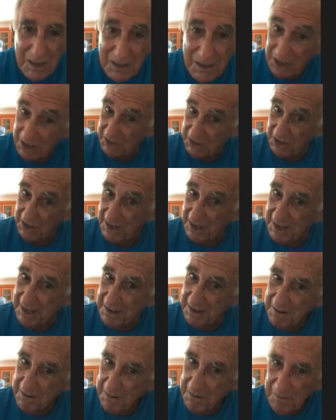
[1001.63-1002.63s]
doesn't it?"
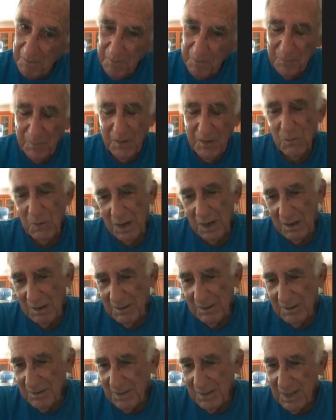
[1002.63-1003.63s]
Yeah.
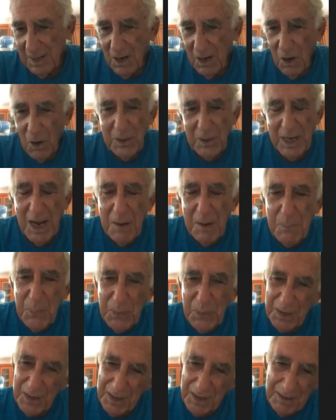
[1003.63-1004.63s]
Only I
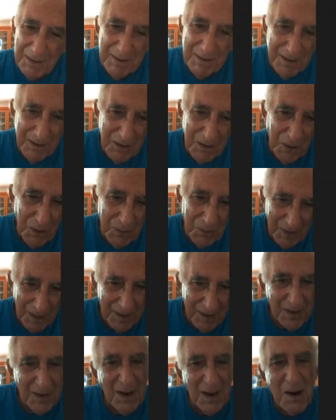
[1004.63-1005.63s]
put it in, you know,
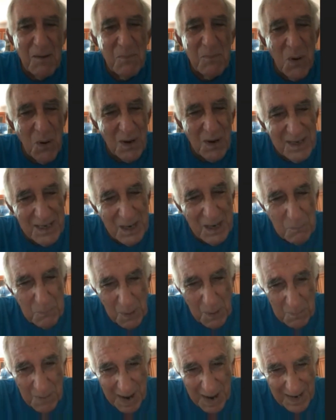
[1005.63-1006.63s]
in a lot more
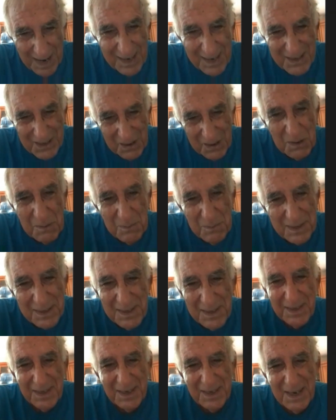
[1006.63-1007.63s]
diplomatic terms
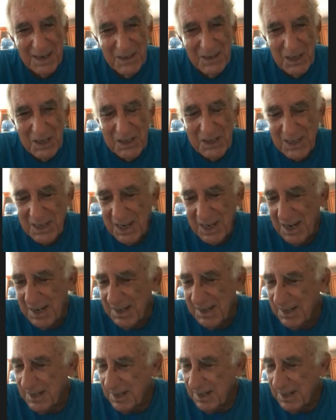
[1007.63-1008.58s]
than I just said.